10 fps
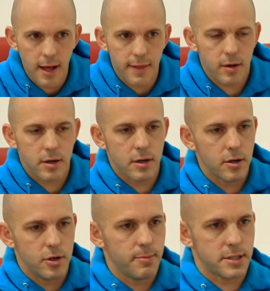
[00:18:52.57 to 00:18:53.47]
They go, no,
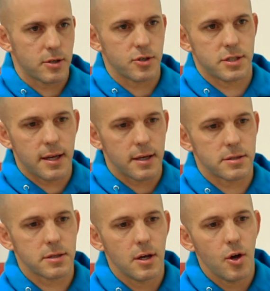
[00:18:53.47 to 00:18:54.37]
you misunderstand
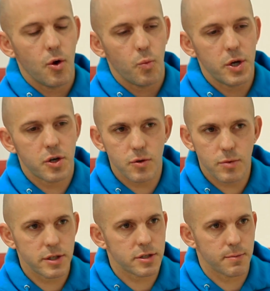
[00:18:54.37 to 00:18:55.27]
us. We couldn't
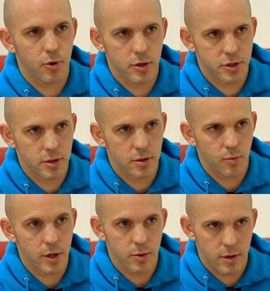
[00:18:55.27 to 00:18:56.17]
really support you
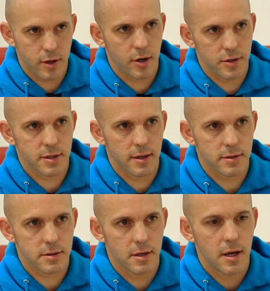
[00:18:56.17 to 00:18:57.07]
when you were in car sales